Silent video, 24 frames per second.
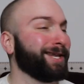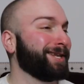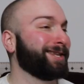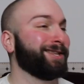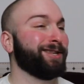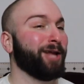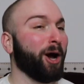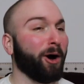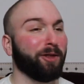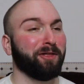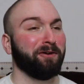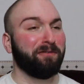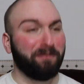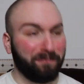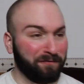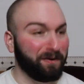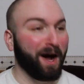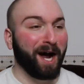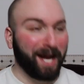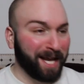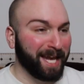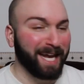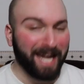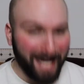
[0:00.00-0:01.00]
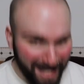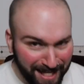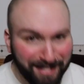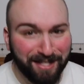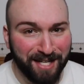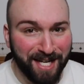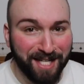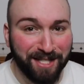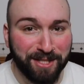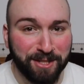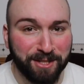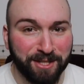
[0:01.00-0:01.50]
No the fuck it
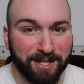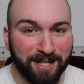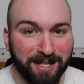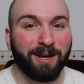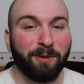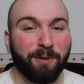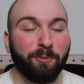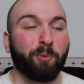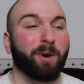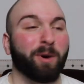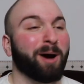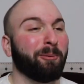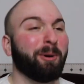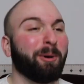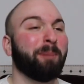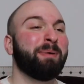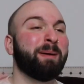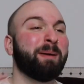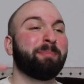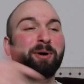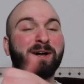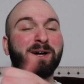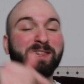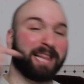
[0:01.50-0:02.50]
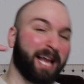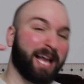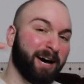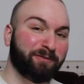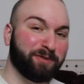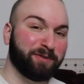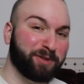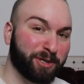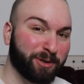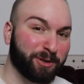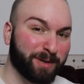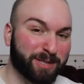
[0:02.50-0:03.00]
isn't. What people in
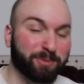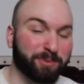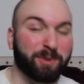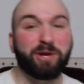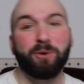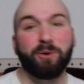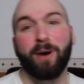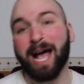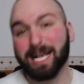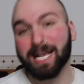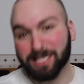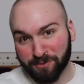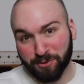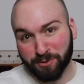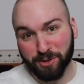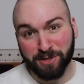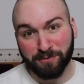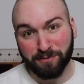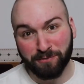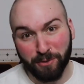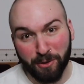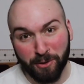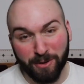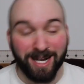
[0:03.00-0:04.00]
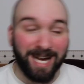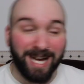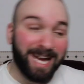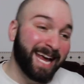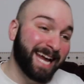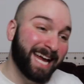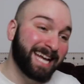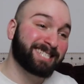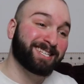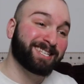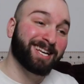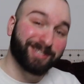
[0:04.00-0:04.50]
love do is when you ask for his food, and
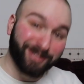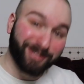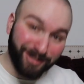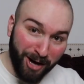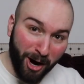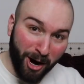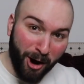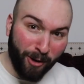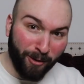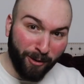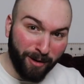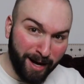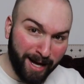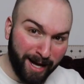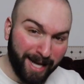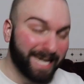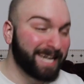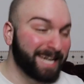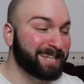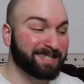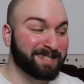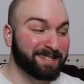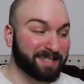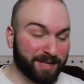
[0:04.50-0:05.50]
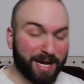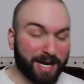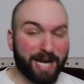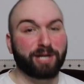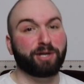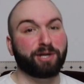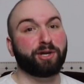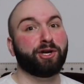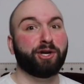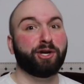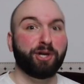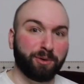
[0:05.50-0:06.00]
he says no, he doesn't say
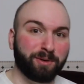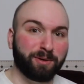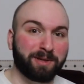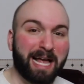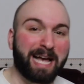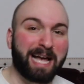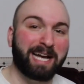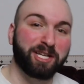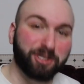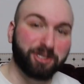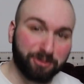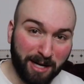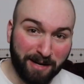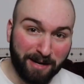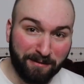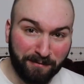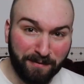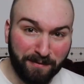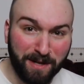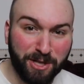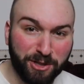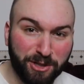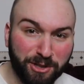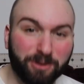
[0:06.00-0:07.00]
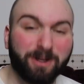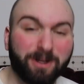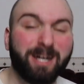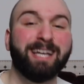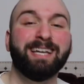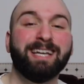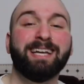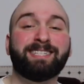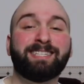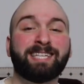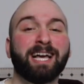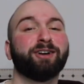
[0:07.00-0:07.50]
it cute-like and try and feed you.
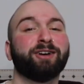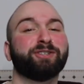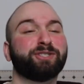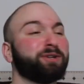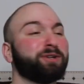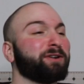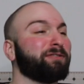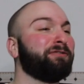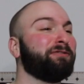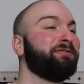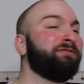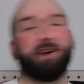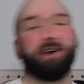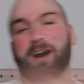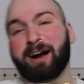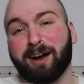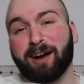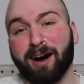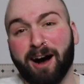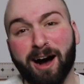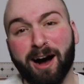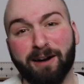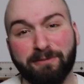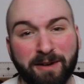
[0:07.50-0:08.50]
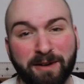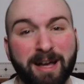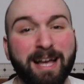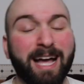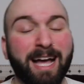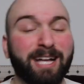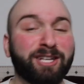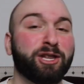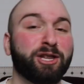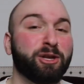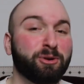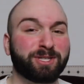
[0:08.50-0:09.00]
He tells you to fuck off
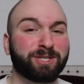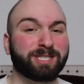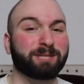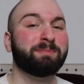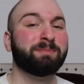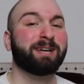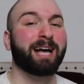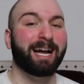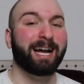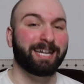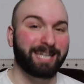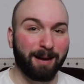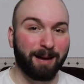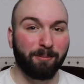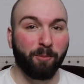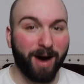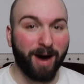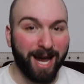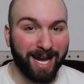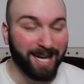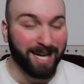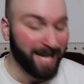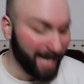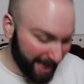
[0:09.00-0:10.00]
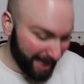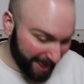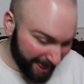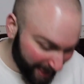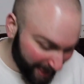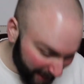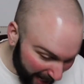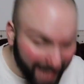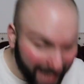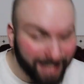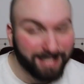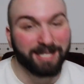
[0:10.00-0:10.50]
and lose some goddamn weight.
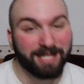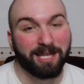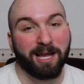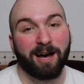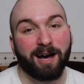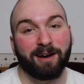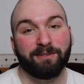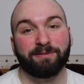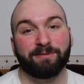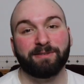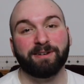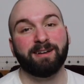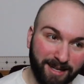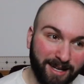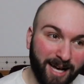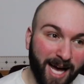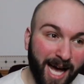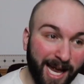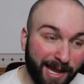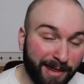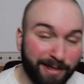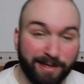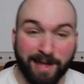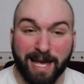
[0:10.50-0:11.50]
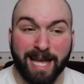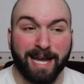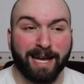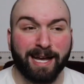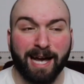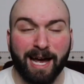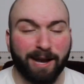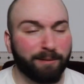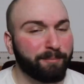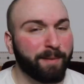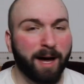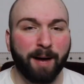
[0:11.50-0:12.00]
That's love. I think.
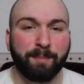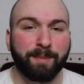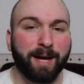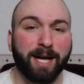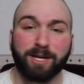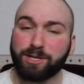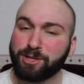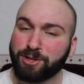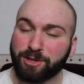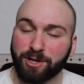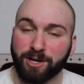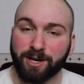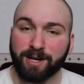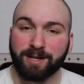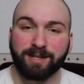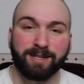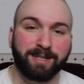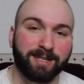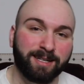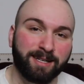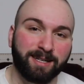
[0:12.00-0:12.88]
I'm not sure.